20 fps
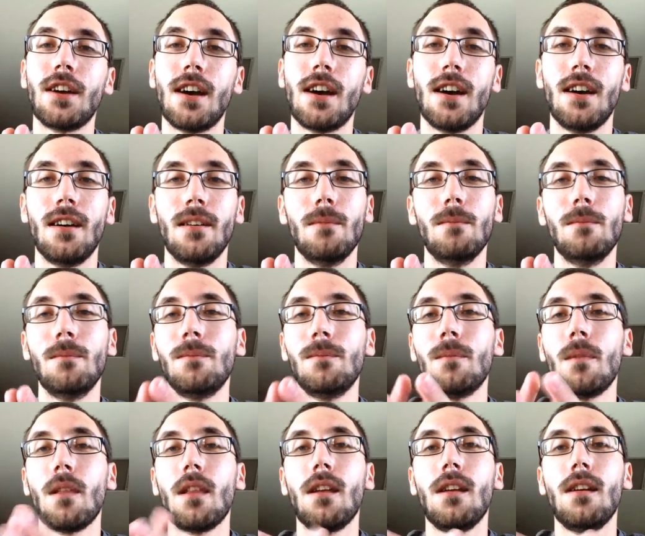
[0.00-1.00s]
And
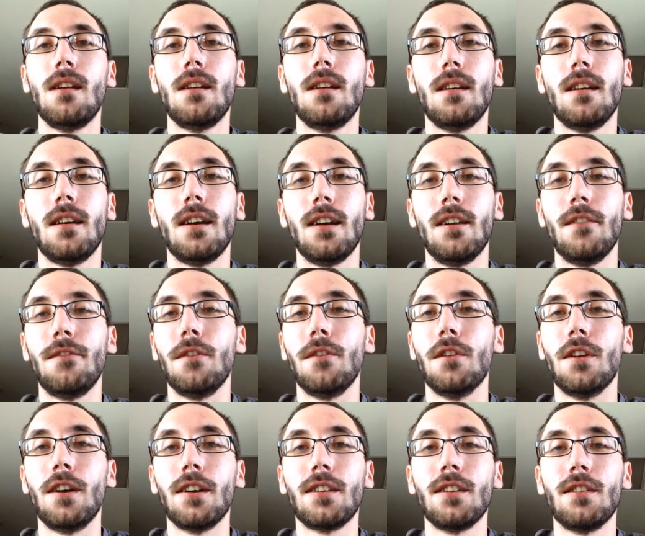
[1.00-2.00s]
if
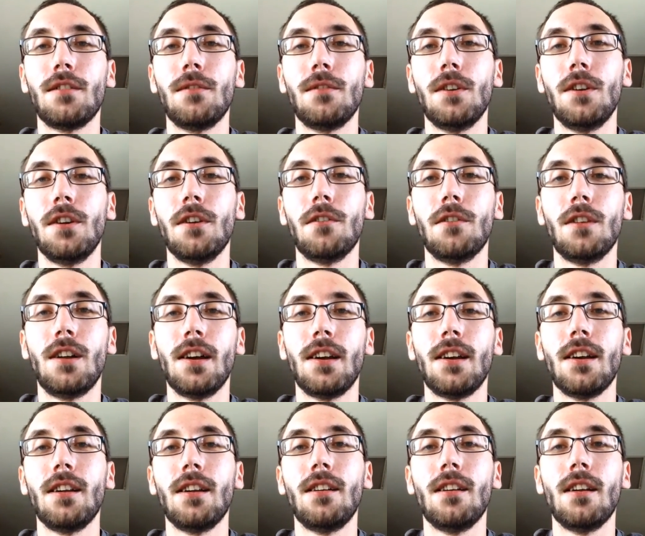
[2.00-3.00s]
you like this video,
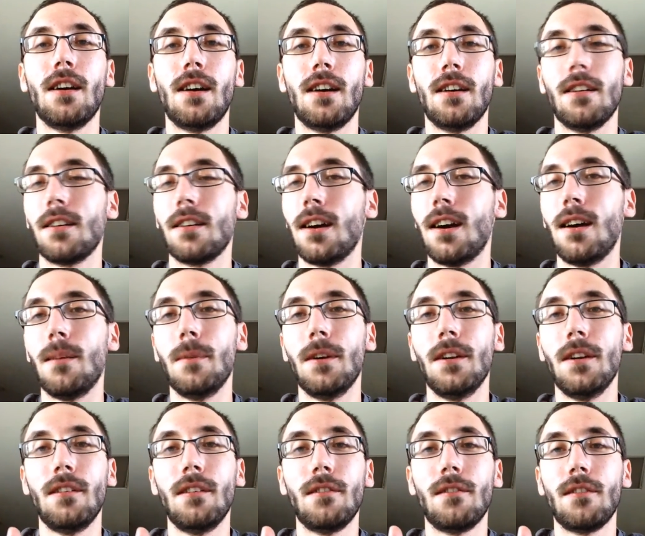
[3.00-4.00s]
like it,
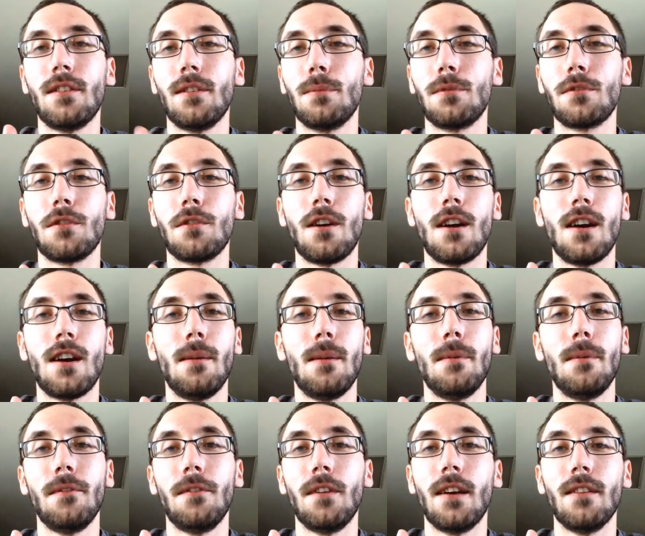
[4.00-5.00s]
comment,
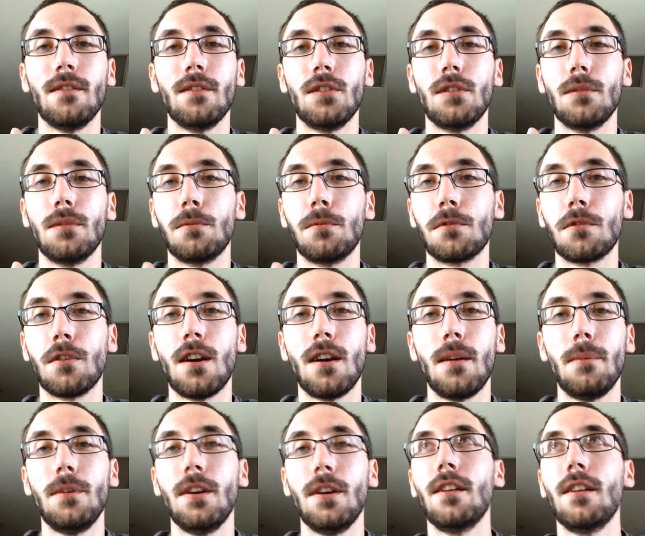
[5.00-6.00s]
subscribe if you haven't
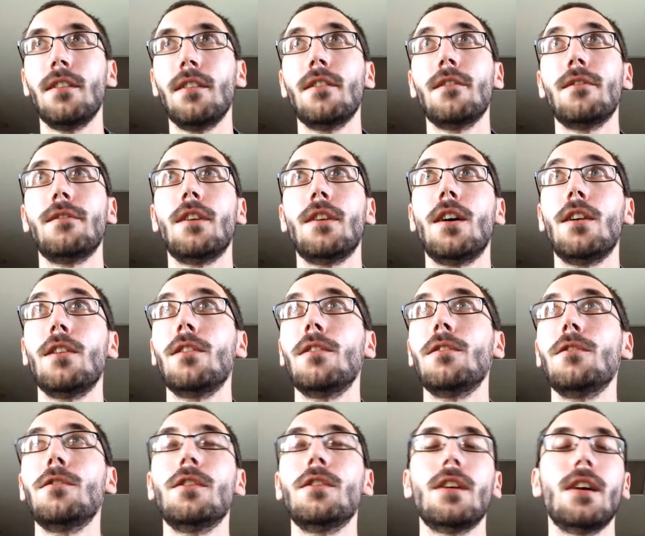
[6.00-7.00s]
subscribed yet, and
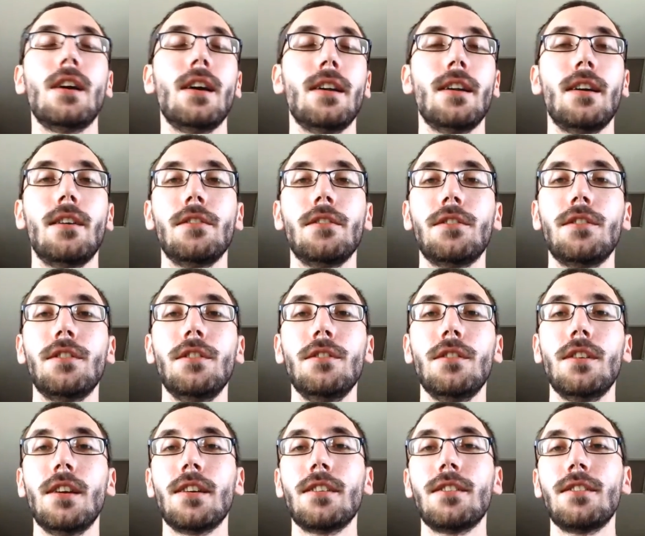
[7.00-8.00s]
follow. And I'll see you
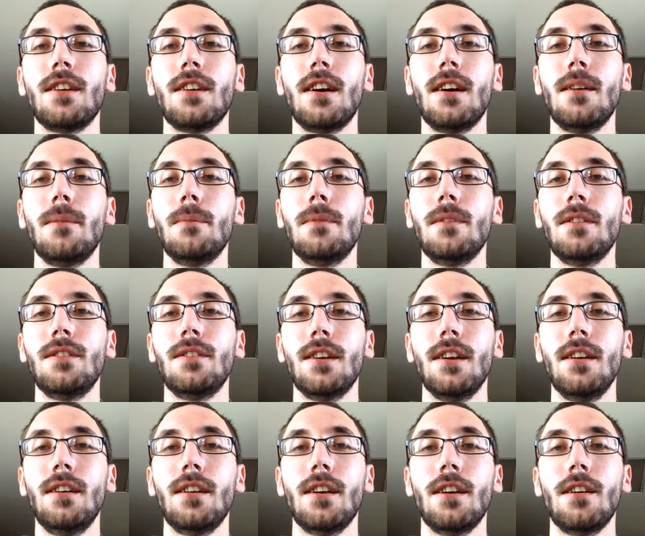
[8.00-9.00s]
next time.
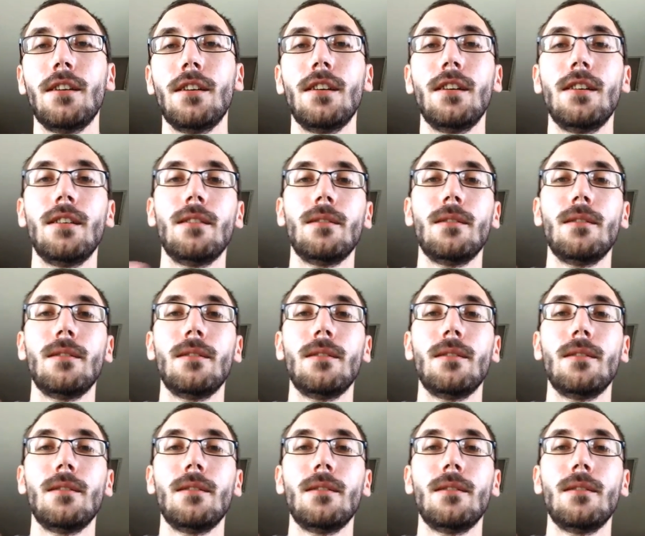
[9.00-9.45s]
Take care.